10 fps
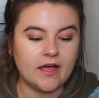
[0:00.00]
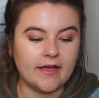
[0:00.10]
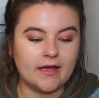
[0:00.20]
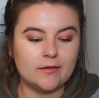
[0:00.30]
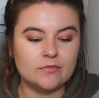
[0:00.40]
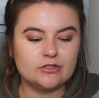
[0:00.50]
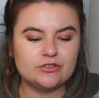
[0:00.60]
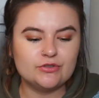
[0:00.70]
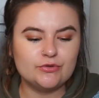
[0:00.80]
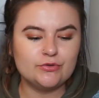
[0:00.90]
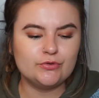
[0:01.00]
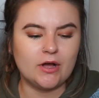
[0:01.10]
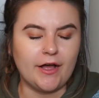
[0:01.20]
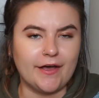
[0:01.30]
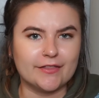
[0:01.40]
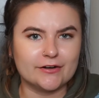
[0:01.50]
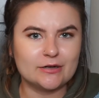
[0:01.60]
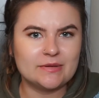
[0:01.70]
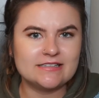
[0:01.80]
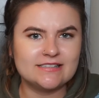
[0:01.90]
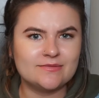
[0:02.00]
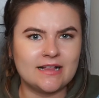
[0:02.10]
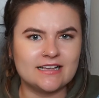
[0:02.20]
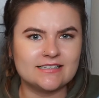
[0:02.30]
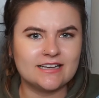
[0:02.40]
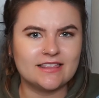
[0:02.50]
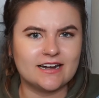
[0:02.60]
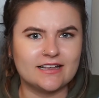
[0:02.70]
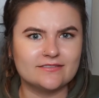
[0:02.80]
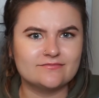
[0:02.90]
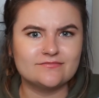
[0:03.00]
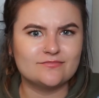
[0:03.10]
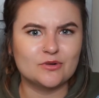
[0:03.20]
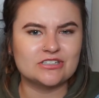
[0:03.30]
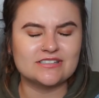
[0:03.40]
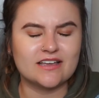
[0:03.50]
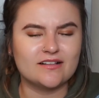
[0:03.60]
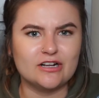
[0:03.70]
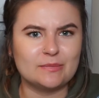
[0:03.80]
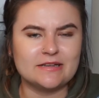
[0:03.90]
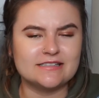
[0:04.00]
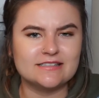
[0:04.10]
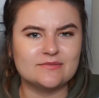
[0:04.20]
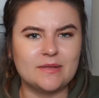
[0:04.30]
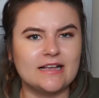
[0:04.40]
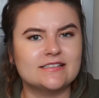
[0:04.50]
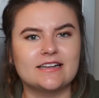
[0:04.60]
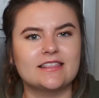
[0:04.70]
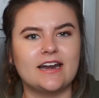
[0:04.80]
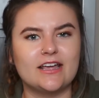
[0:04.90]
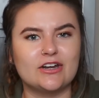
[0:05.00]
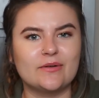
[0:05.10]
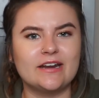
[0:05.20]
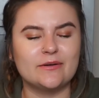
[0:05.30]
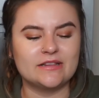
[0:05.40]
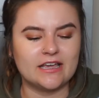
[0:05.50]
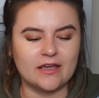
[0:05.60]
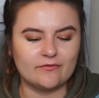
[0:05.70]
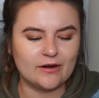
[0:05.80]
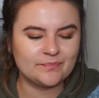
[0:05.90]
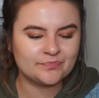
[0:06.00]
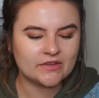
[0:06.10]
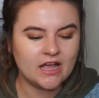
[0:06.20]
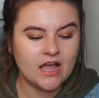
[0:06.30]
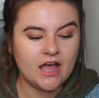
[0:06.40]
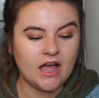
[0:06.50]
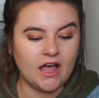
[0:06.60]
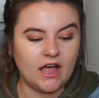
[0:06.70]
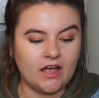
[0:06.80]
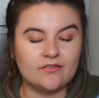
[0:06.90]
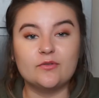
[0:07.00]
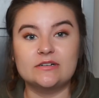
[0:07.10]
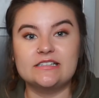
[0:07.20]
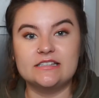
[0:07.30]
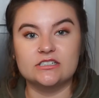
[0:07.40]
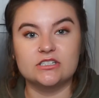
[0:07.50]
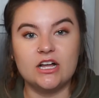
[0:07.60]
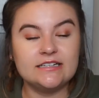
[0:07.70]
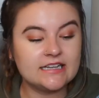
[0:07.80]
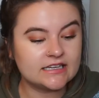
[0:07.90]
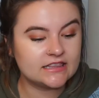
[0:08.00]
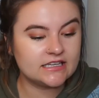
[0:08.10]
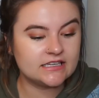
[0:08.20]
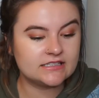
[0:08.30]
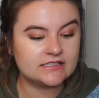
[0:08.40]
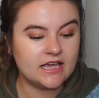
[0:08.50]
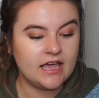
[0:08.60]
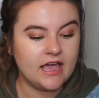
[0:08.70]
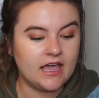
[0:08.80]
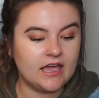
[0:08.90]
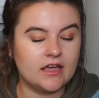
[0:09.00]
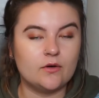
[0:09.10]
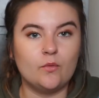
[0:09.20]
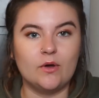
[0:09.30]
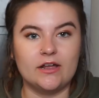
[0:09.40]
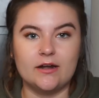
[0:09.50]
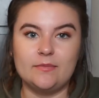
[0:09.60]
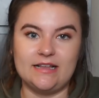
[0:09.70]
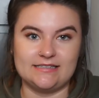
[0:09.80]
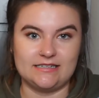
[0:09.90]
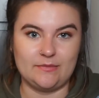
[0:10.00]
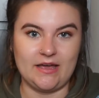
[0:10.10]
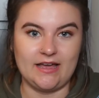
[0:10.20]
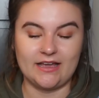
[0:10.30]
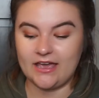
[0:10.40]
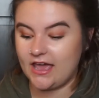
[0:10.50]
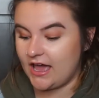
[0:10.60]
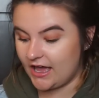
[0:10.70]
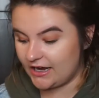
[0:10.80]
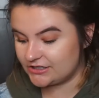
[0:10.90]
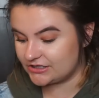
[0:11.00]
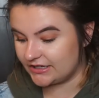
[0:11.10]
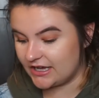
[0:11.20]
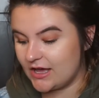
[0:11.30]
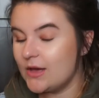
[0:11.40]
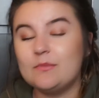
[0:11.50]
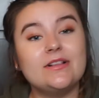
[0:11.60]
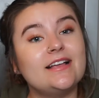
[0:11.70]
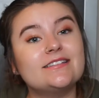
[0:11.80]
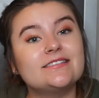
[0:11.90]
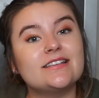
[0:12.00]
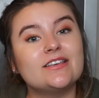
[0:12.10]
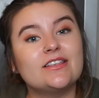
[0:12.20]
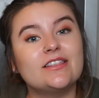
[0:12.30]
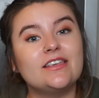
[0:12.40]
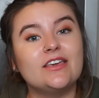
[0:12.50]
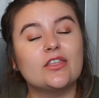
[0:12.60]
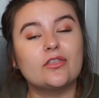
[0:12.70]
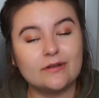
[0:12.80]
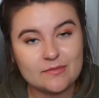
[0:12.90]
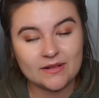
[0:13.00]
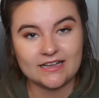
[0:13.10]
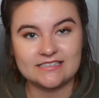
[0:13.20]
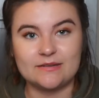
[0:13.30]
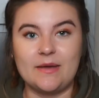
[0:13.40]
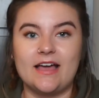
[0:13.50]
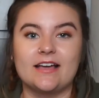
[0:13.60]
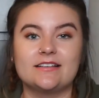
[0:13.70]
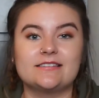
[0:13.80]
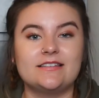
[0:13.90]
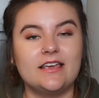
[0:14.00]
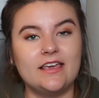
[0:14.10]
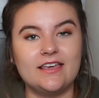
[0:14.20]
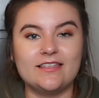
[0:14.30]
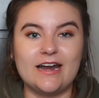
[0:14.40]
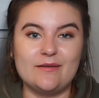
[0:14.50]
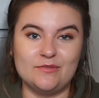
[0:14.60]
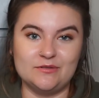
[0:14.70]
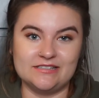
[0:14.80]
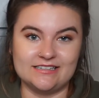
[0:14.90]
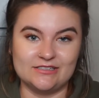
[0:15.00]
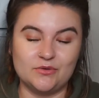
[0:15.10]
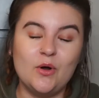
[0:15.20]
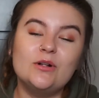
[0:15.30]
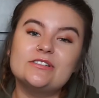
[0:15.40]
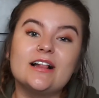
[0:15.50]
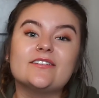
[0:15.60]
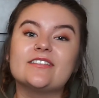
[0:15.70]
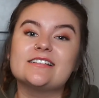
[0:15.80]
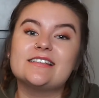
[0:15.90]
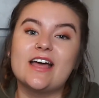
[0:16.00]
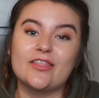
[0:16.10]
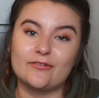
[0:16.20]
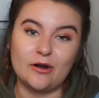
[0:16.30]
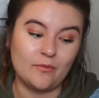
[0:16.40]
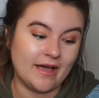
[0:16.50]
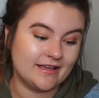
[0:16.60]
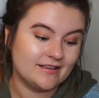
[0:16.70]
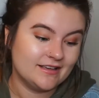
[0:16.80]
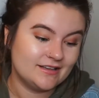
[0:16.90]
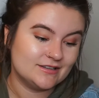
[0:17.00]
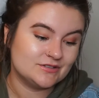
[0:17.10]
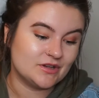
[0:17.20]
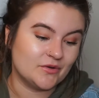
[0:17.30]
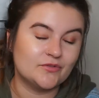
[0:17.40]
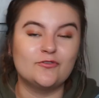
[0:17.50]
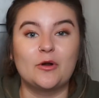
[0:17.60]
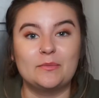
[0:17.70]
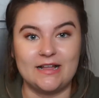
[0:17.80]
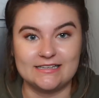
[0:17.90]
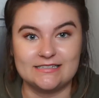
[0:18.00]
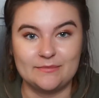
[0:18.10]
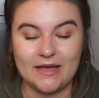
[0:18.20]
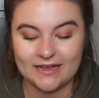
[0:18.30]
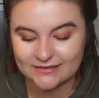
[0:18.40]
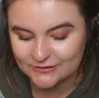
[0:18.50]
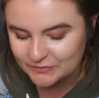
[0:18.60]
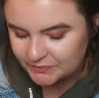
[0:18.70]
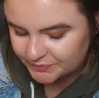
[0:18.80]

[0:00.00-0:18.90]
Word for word: Um, two other pieces of plastic that I were just like clear pieces of plastic that I had no idea what they came from. Uh, 14 little contact things and one plastic bag. Actually, plus the three plastic bags that I am using to hold all of this and throw away. So four plastic bags.